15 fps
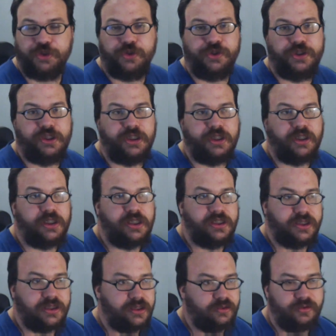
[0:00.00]
my
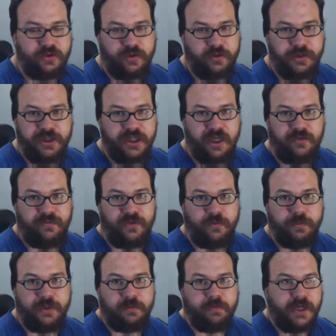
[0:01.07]
journey, it's still going to be
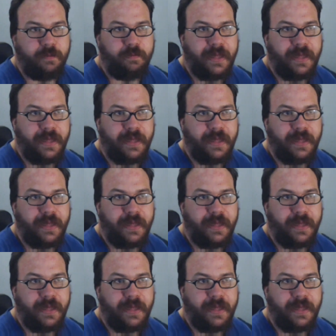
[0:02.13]
tough on me.